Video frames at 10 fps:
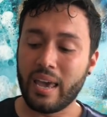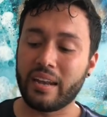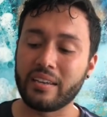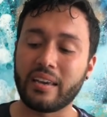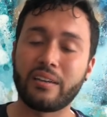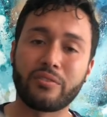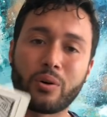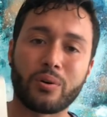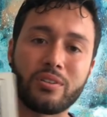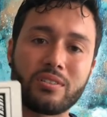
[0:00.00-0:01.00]
And again, of
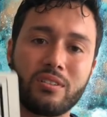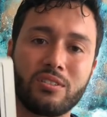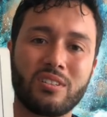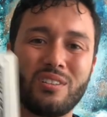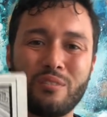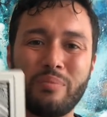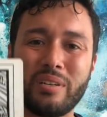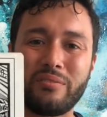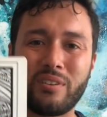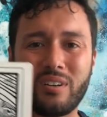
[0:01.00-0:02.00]
course, there's a little bit
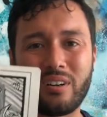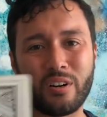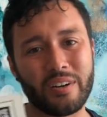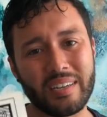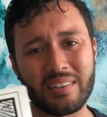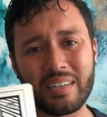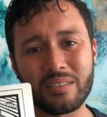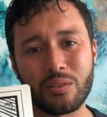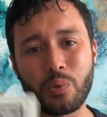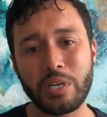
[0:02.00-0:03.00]
of a hurt at the end
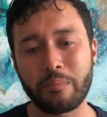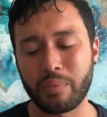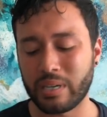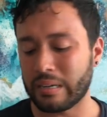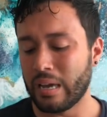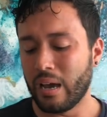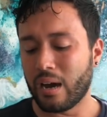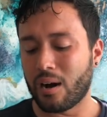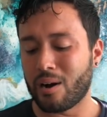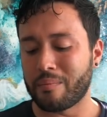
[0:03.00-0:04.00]
of the week, but
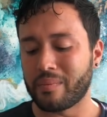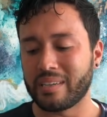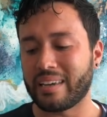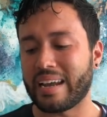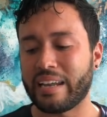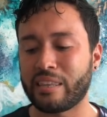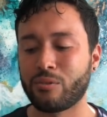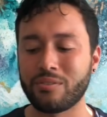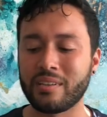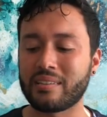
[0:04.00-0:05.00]
um, again, I
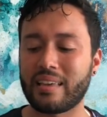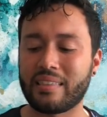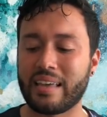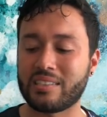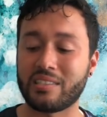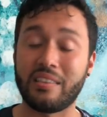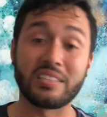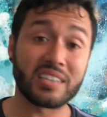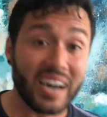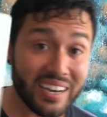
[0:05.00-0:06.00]
don't think that that's
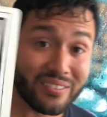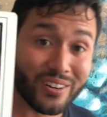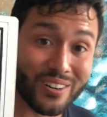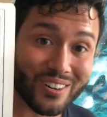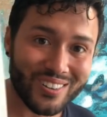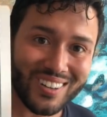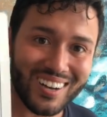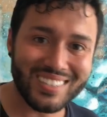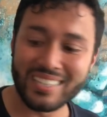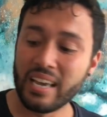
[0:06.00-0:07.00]
this kind of hurt or
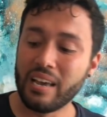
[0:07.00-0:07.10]
loss.